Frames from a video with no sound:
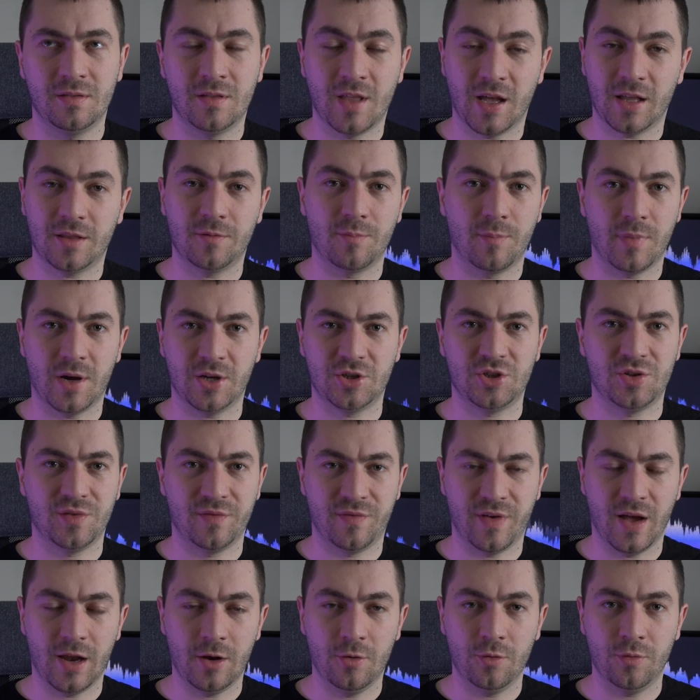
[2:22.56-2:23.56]
that much
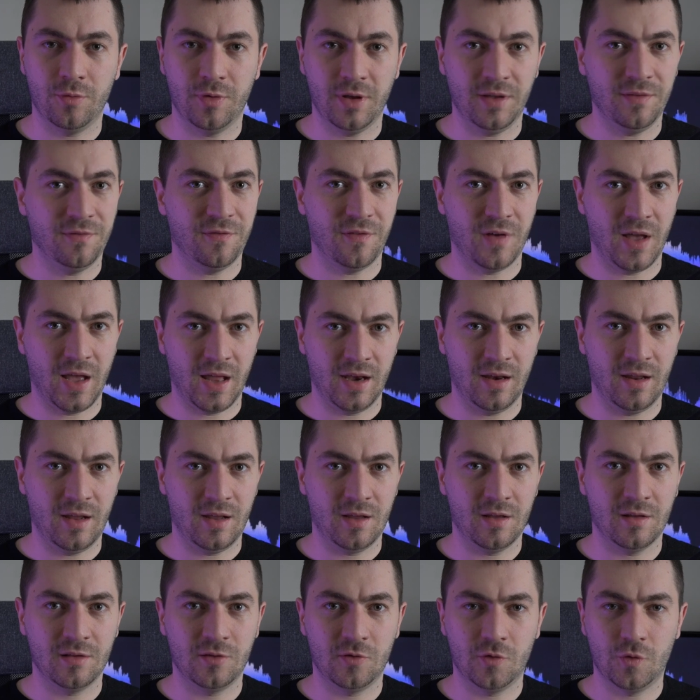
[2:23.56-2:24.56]
value, if
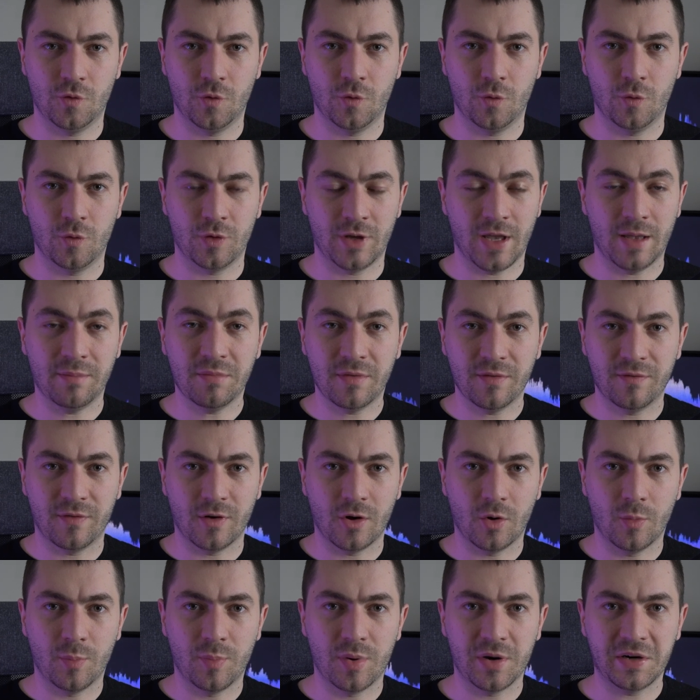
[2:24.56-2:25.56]
any, to game
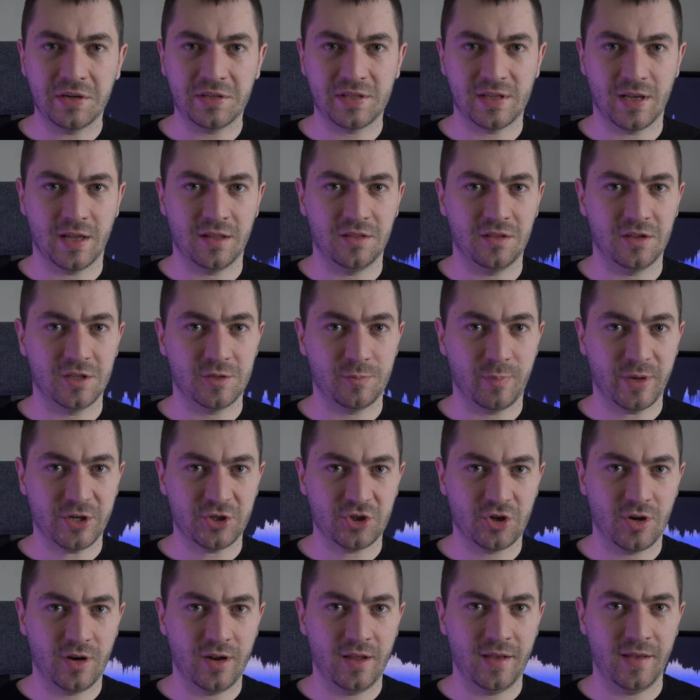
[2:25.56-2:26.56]
developers and
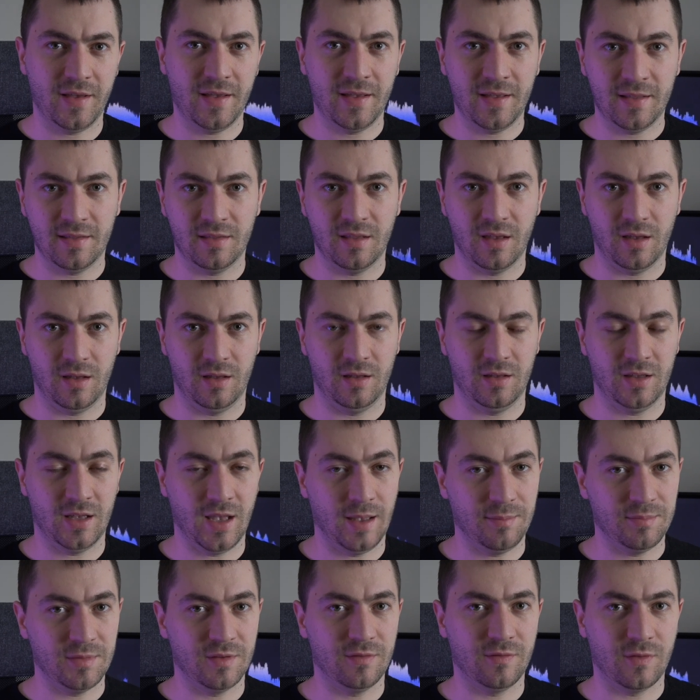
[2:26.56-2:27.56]
especially indie
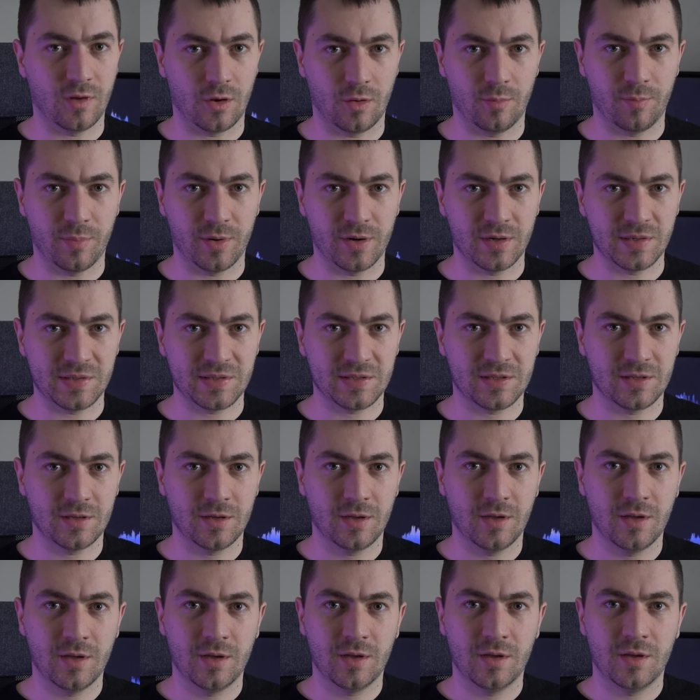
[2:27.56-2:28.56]
game developers.
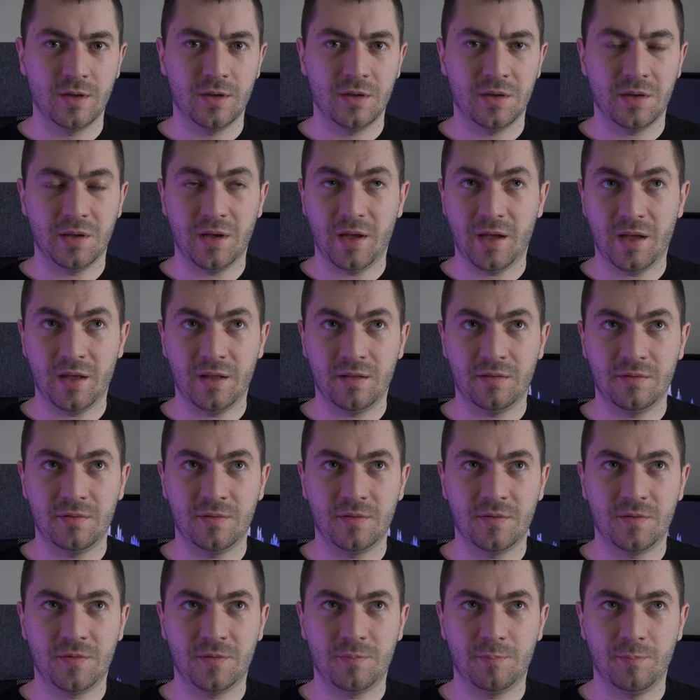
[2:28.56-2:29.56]

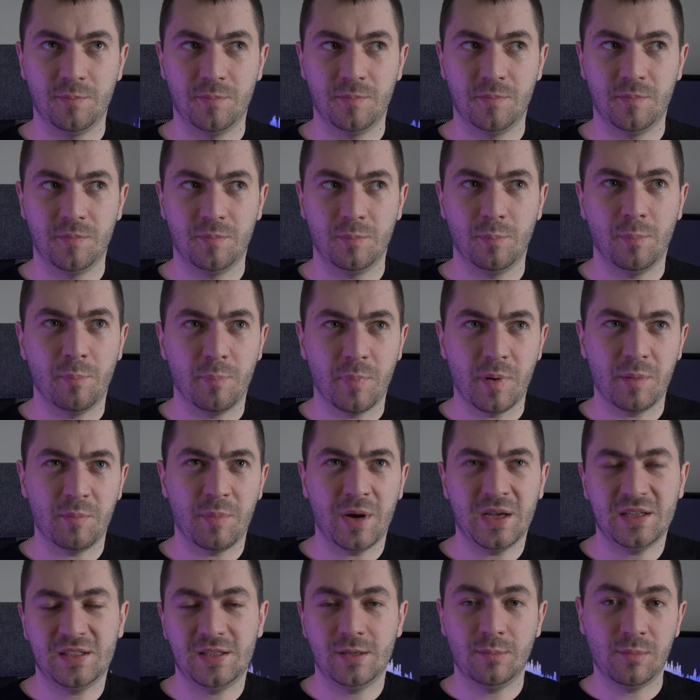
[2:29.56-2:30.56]
And
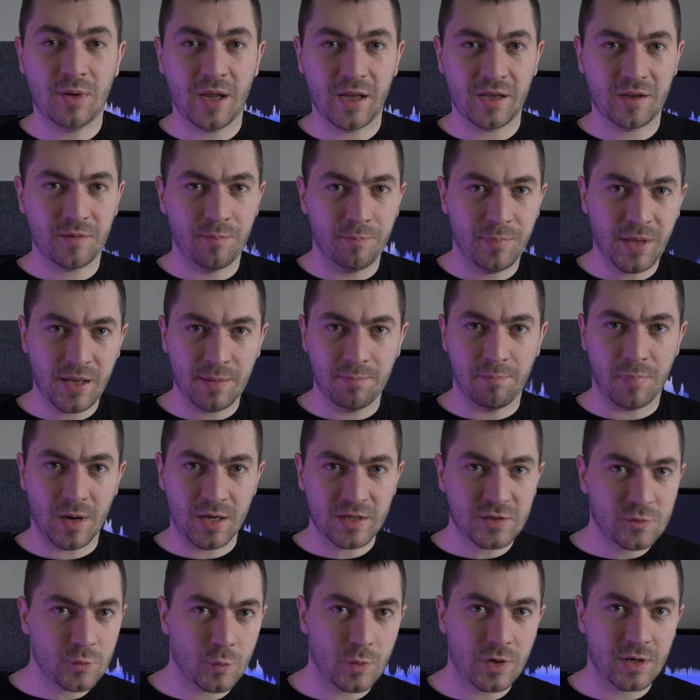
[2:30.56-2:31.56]
might seem like big
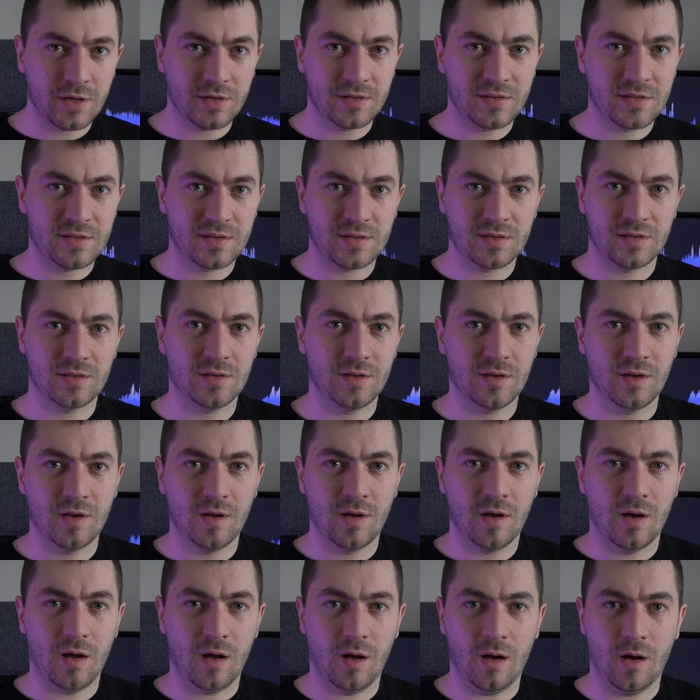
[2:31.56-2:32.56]
buzzwords
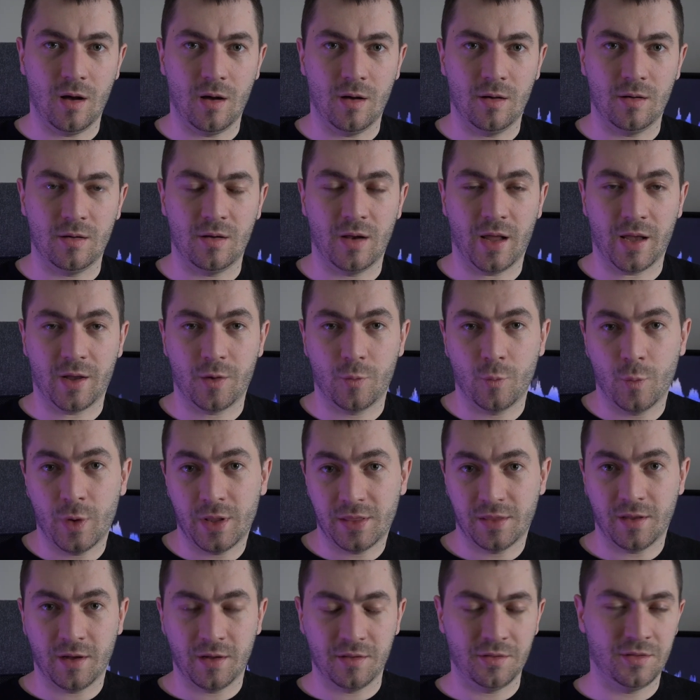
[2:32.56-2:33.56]
uh, like
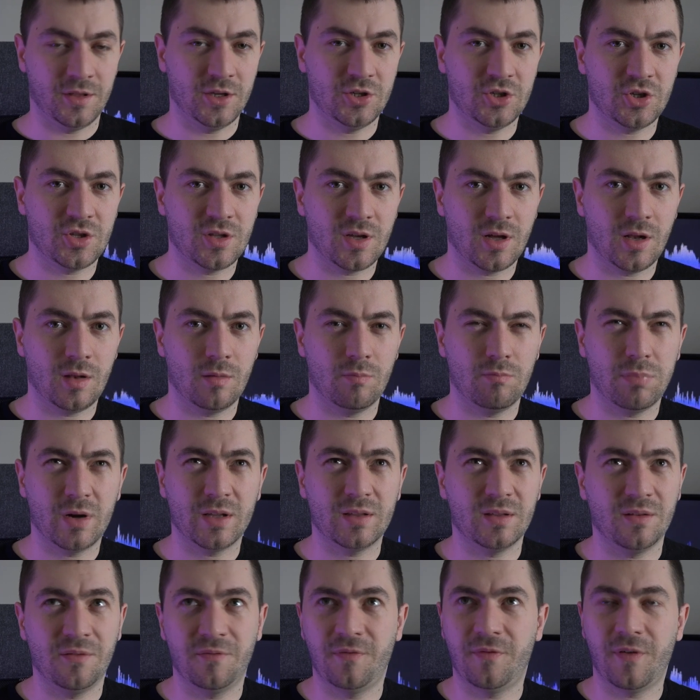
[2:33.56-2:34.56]
Weta Digital,
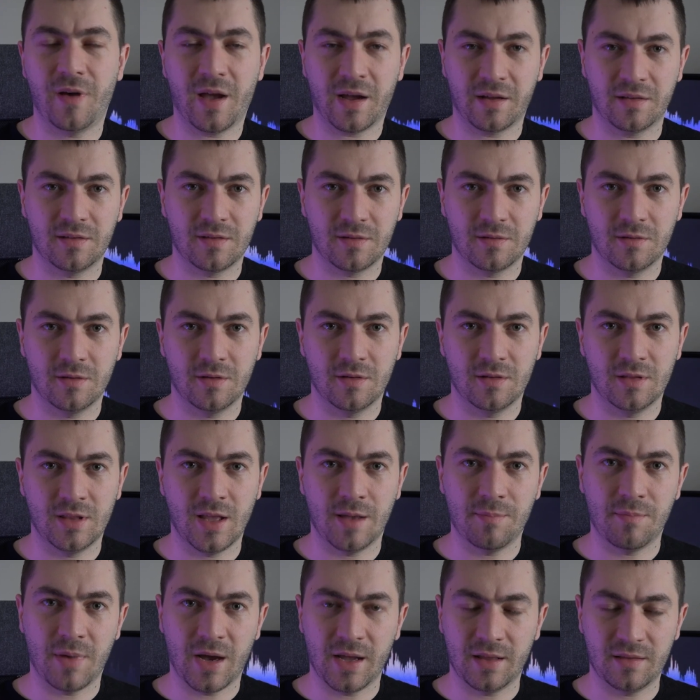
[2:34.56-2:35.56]
but in fact,
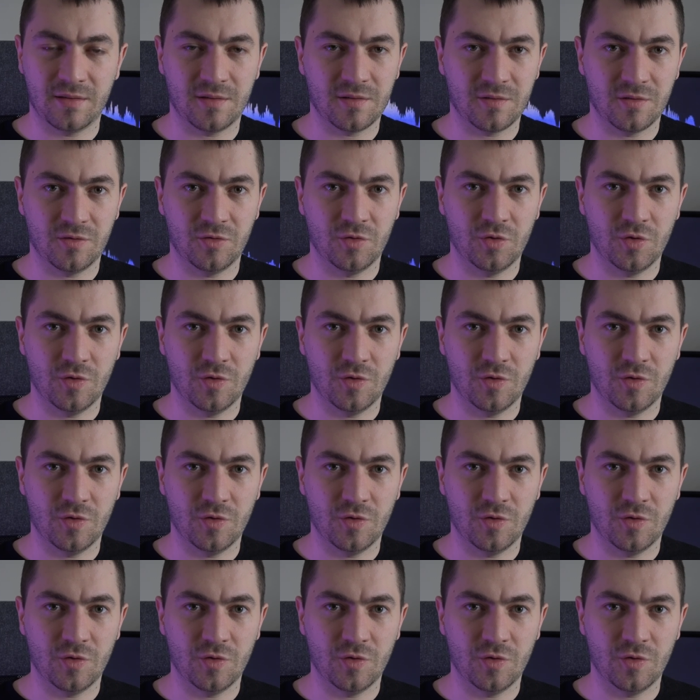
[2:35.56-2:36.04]
they might